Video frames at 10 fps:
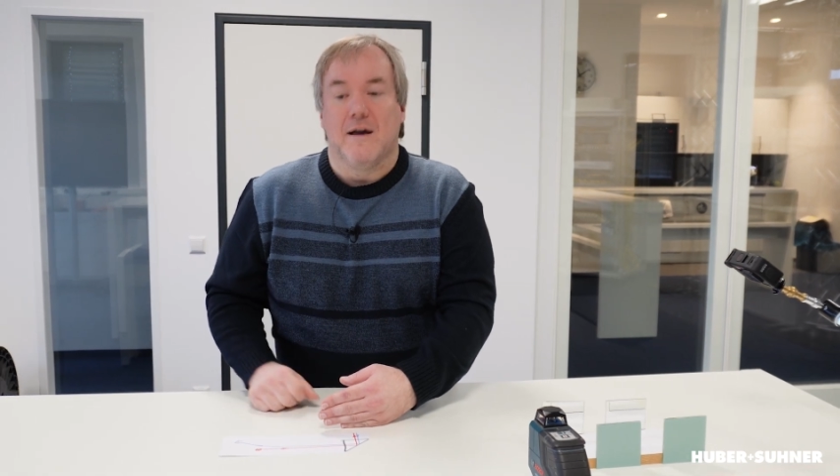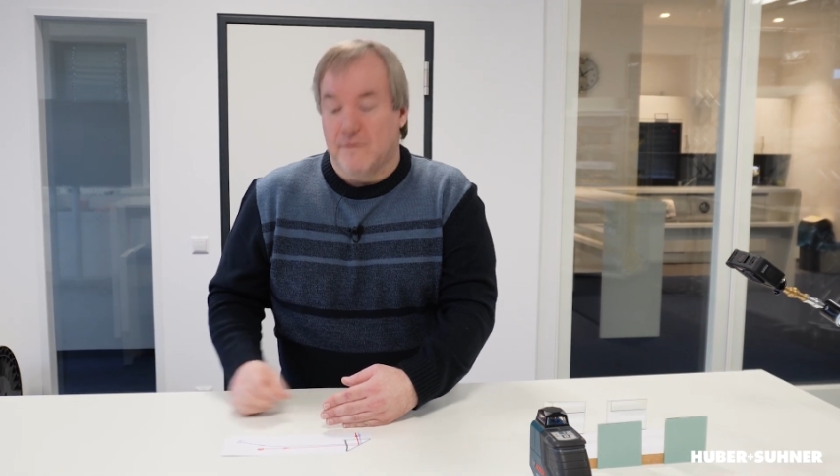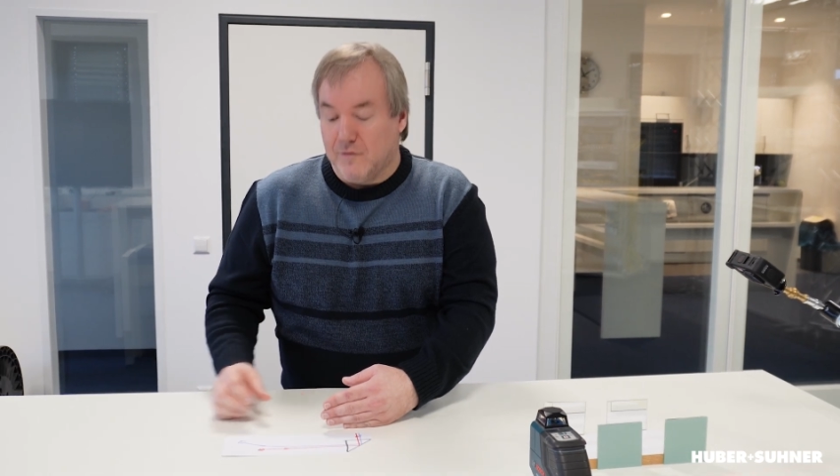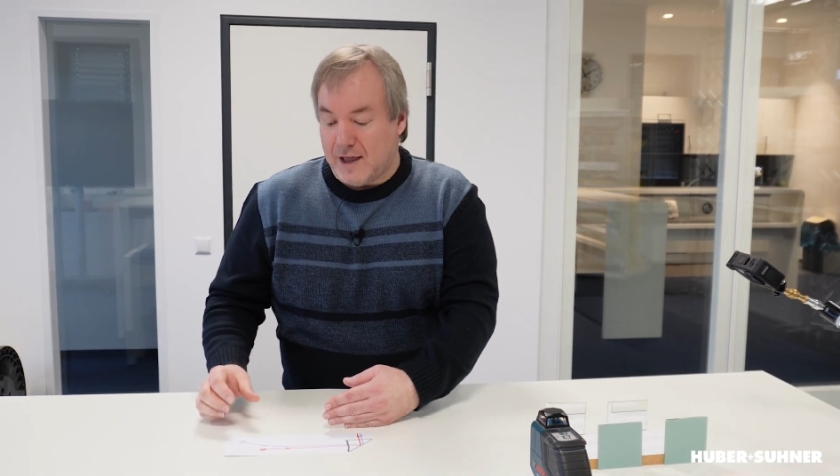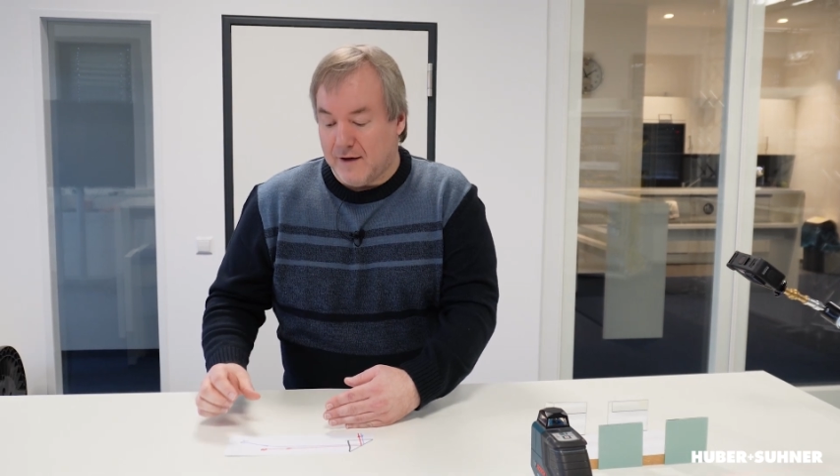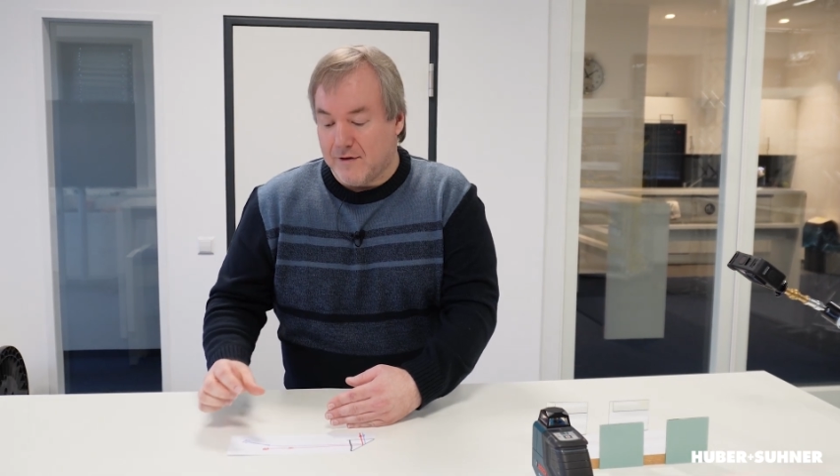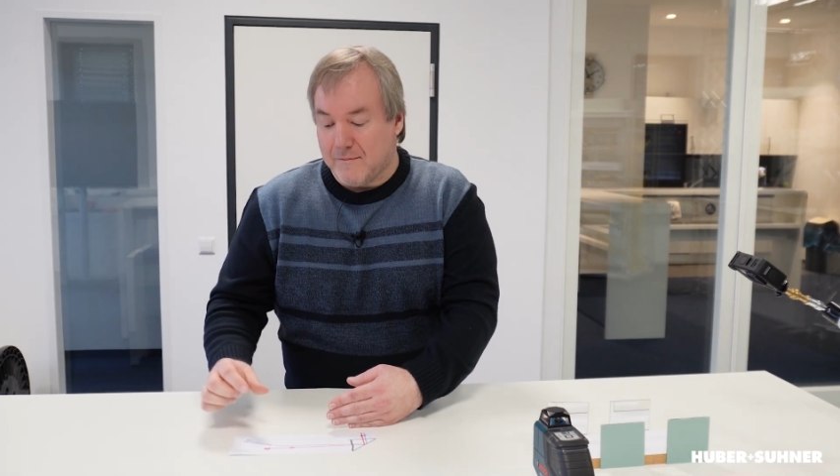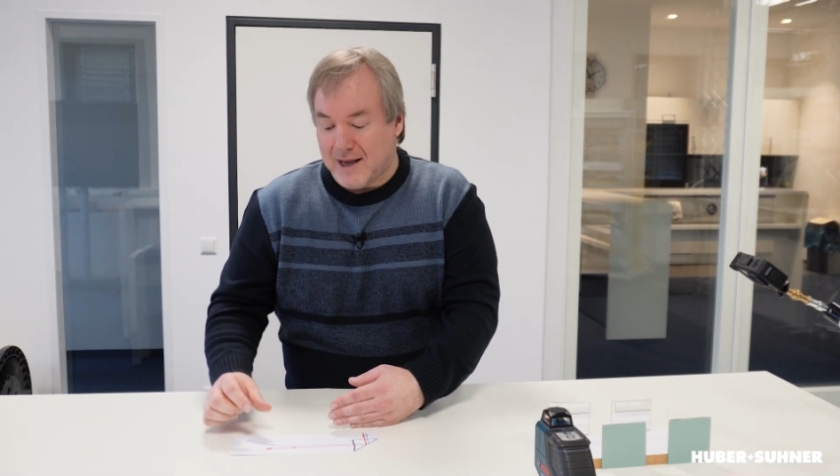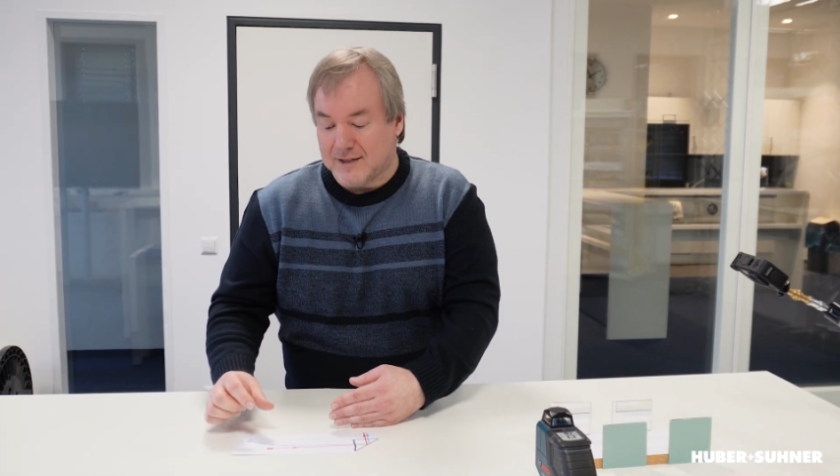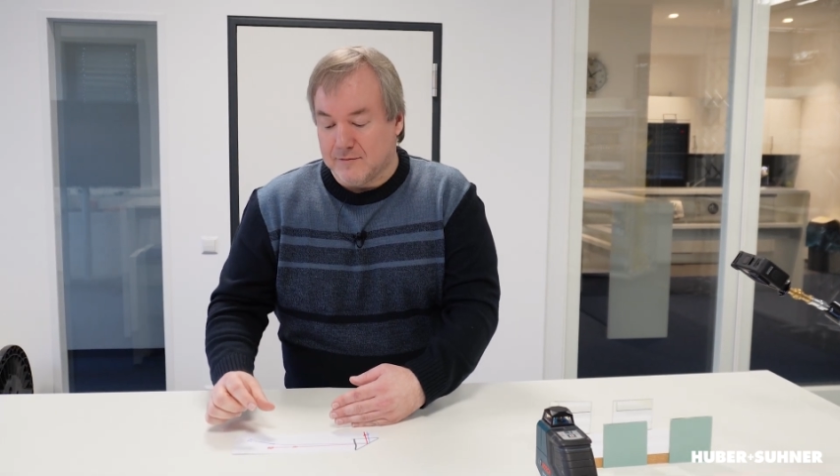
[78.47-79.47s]
we will have the
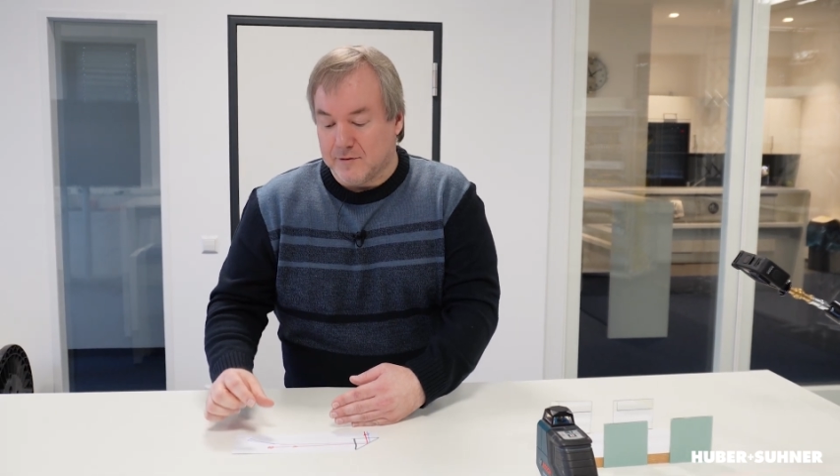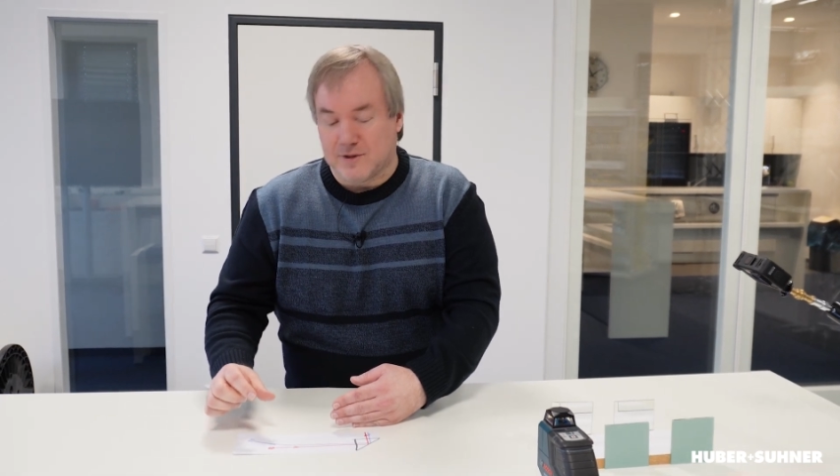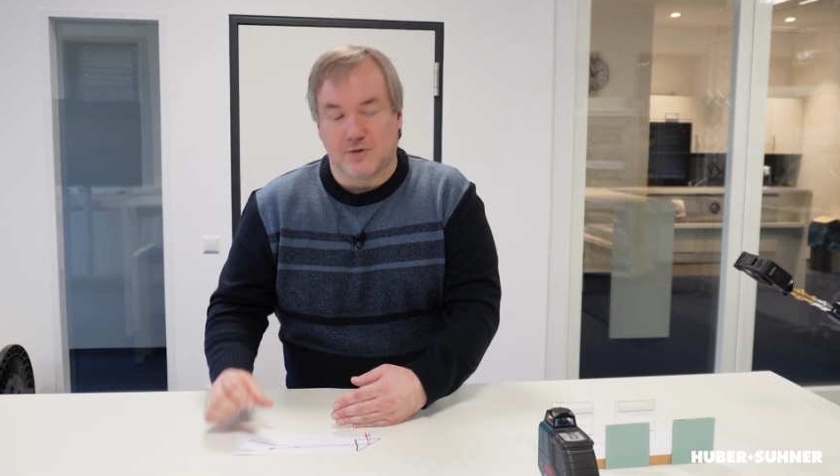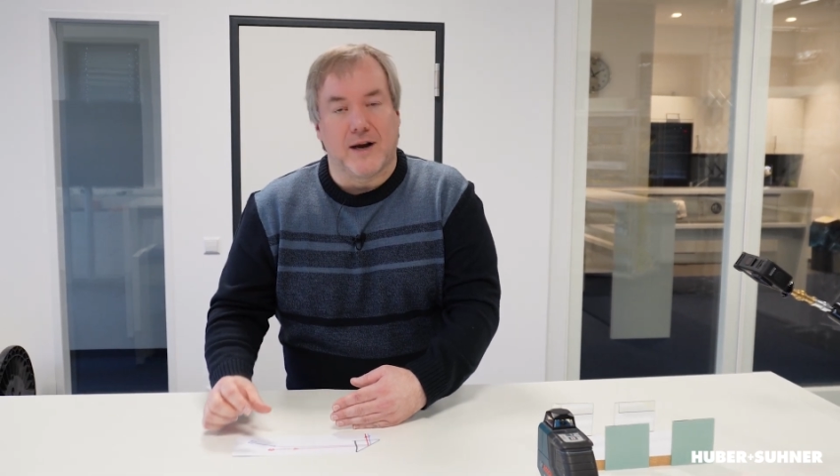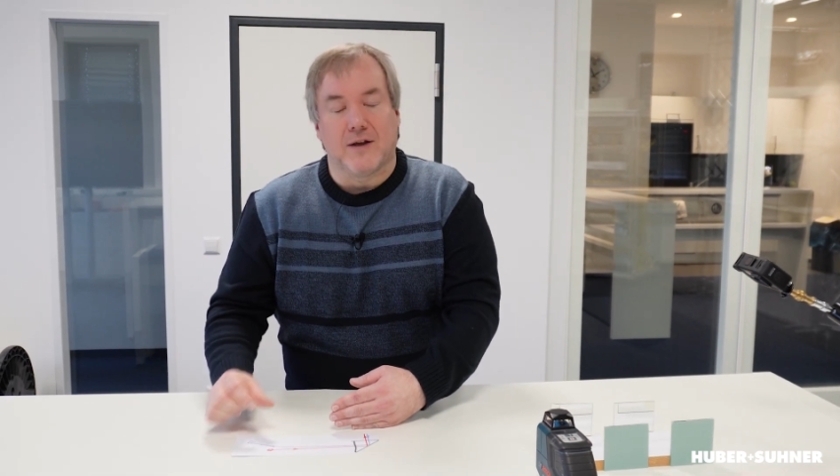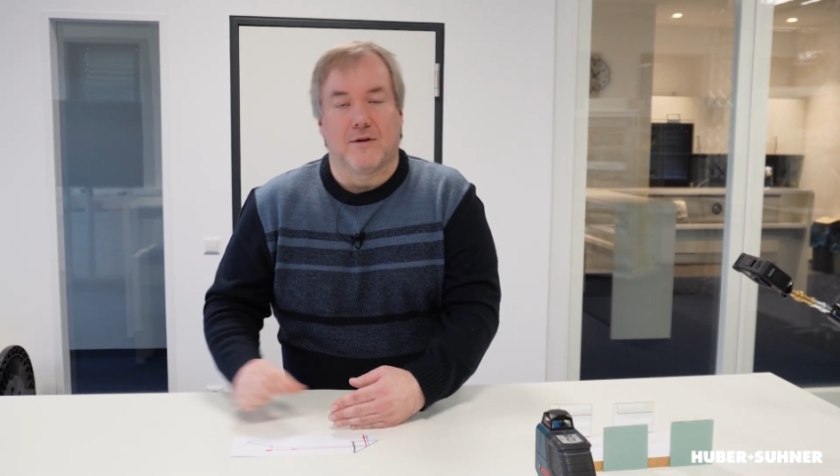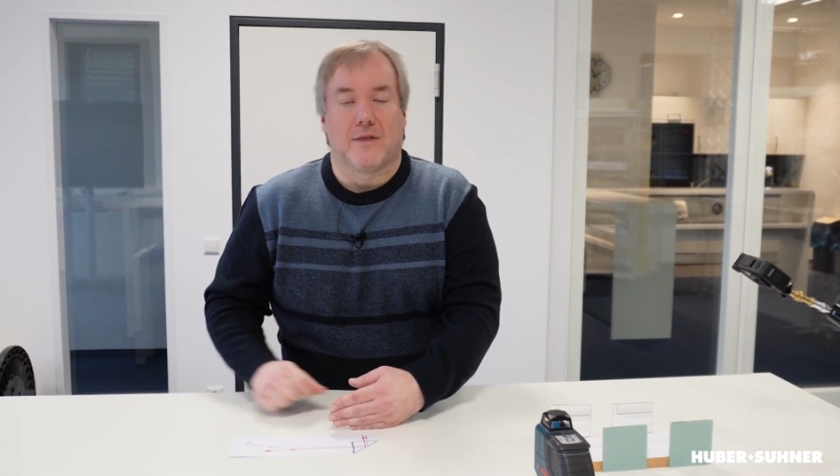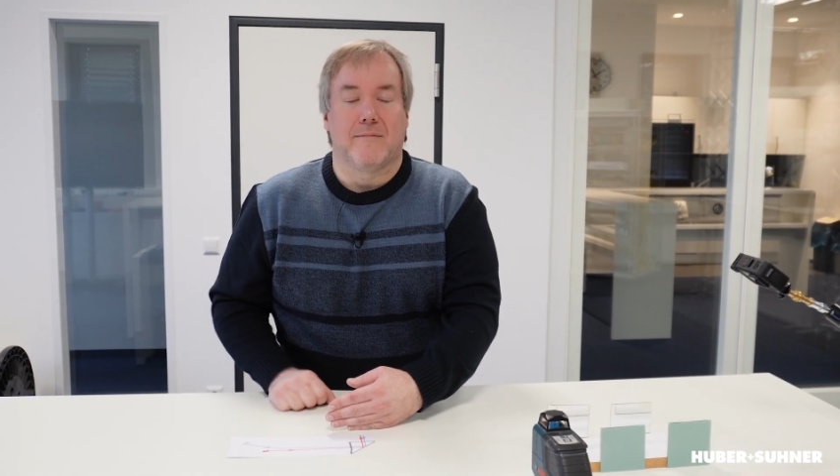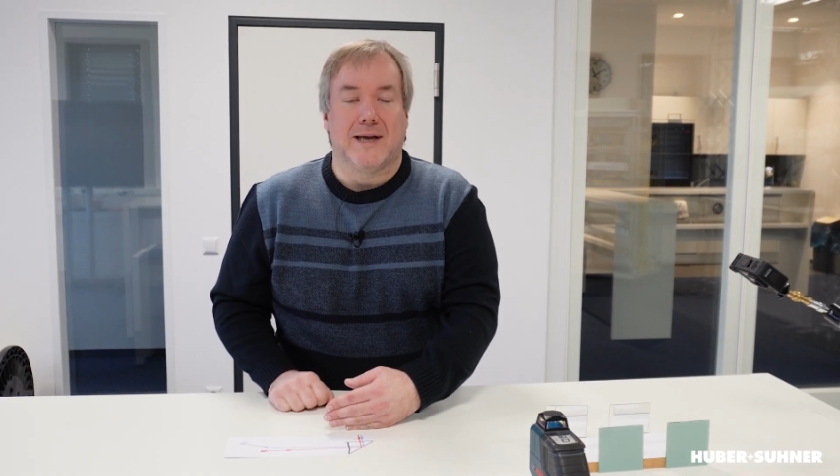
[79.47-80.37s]
maximum strength or the